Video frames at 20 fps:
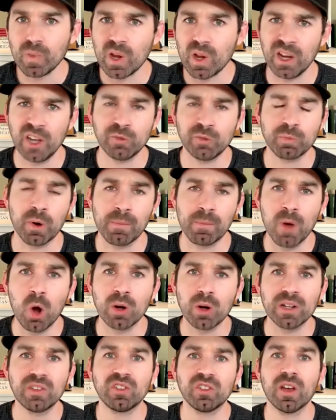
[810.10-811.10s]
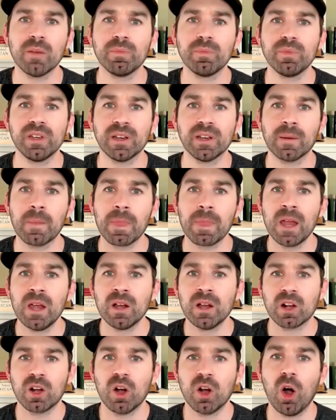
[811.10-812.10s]
has promoted something
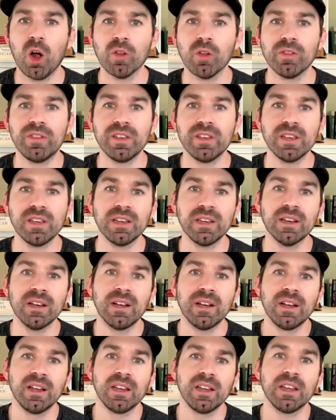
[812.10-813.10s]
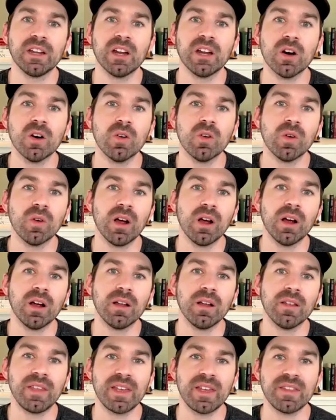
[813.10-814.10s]
called the, you know,
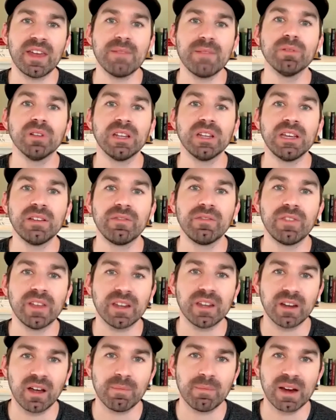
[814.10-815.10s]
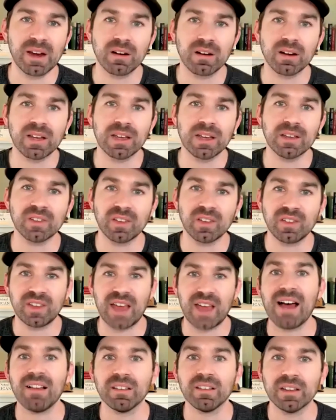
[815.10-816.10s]
uh, th- they believe that America is a
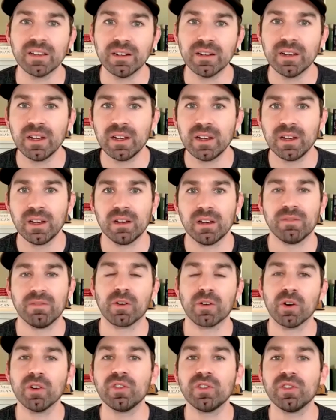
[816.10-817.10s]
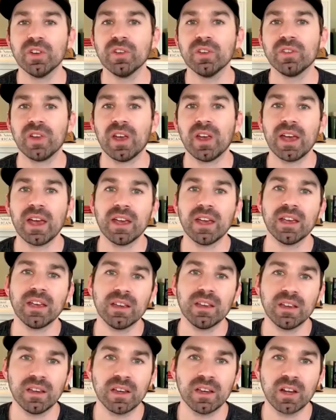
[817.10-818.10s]
salad versus
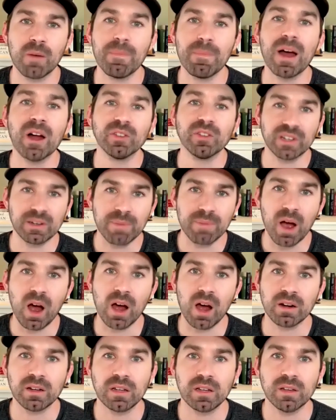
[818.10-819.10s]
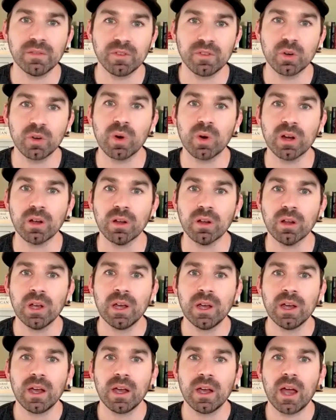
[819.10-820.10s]
a, you know, melting pot, if you will.
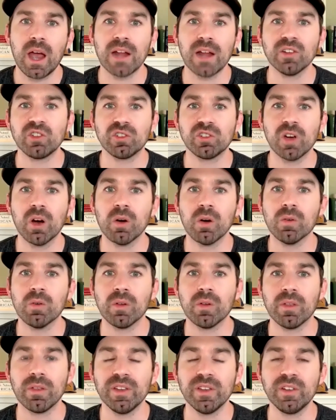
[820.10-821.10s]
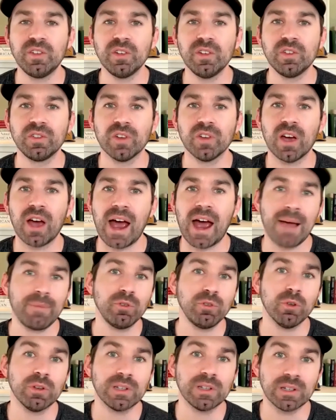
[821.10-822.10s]
And so this is uh,
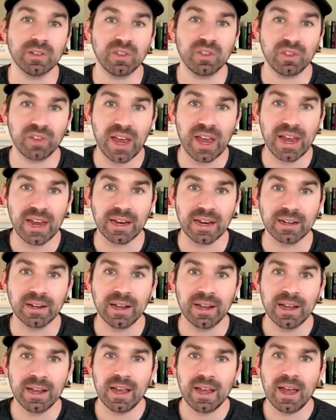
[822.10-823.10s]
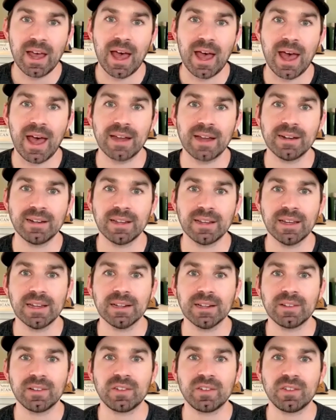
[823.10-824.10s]
absolutely insane and
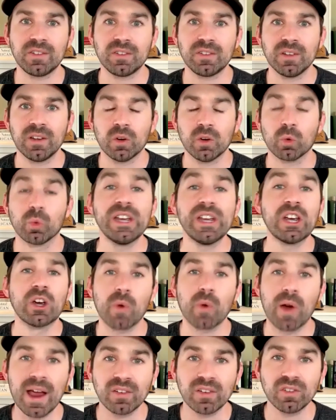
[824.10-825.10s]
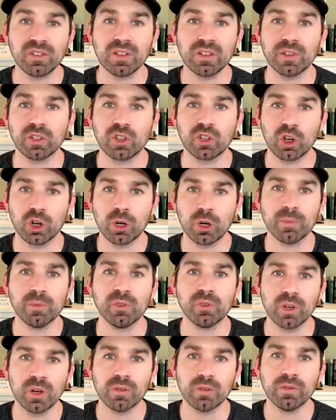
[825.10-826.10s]
it's regressive in
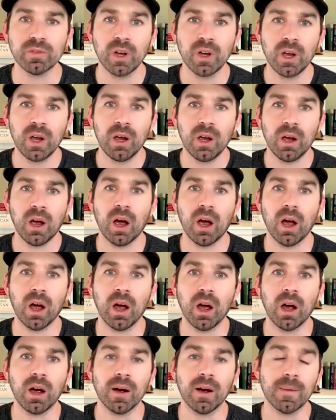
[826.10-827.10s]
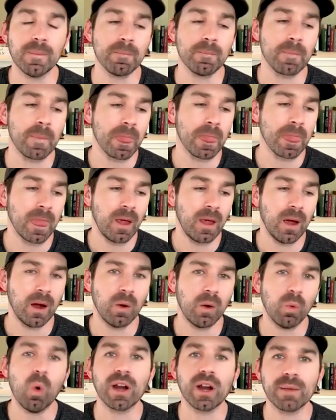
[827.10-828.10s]
terms of um,
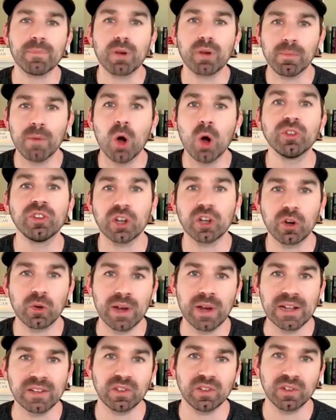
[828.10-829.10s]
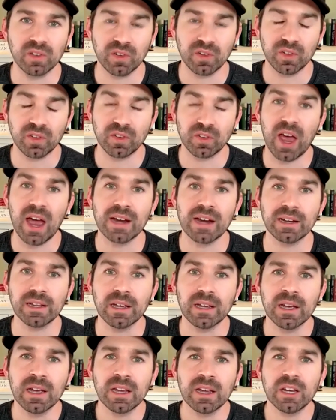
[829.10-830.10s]
what it promotes and creates in a
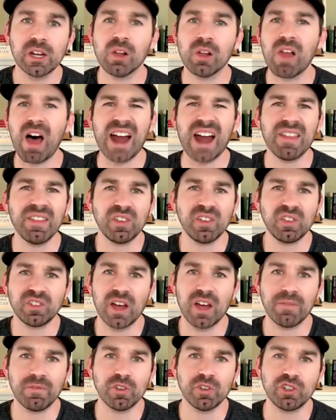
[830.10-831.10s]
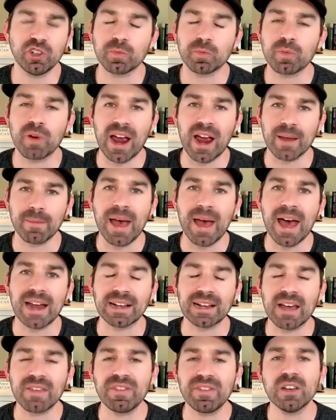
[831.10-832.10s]
society. You know, a lot of this stuff is just
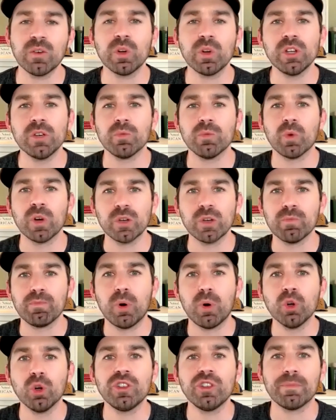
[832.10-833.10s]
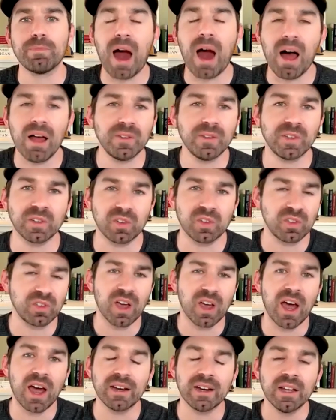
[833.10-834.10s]
pragmatic. I think when you when you push the politics
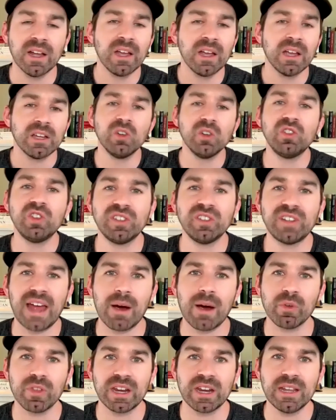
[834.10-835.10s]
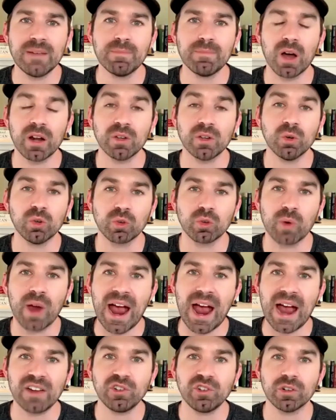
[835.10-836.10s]
aside, you sit down with anybody who's
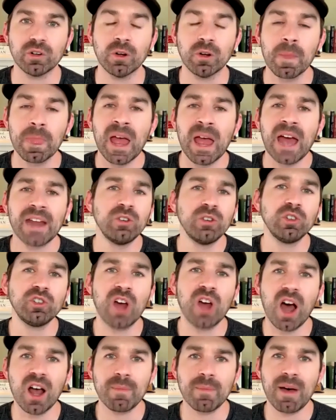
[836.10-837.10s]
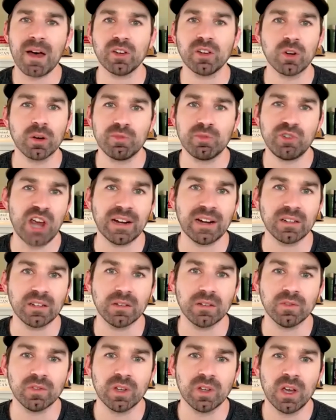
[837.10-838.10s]
rational and you just talk about your
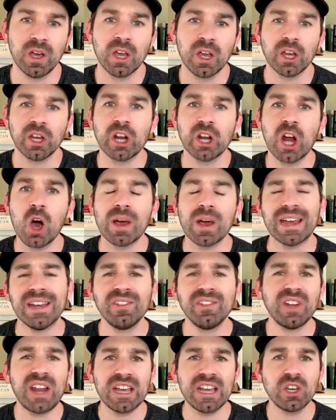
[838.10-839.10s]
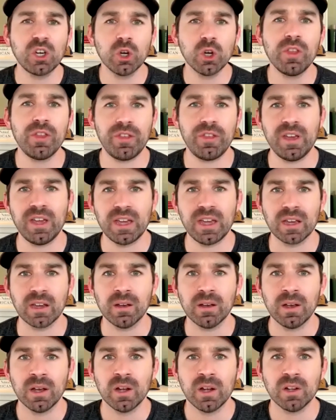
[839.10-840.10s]
objectives. You know, is it a good
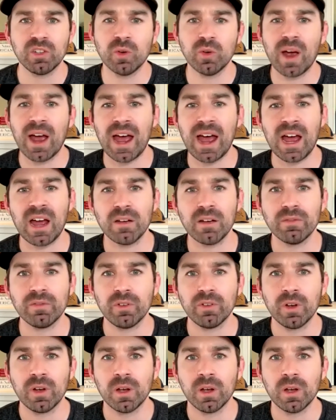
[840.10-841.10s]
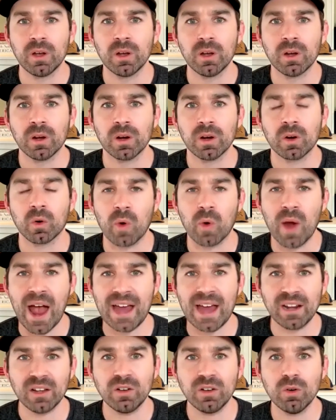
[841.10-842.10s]
thing to have
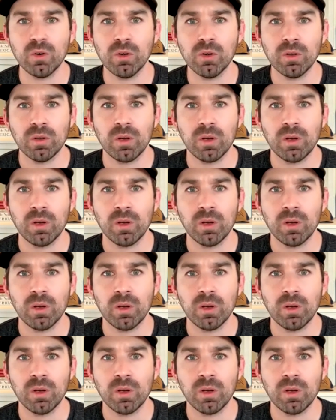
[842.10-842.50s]
radical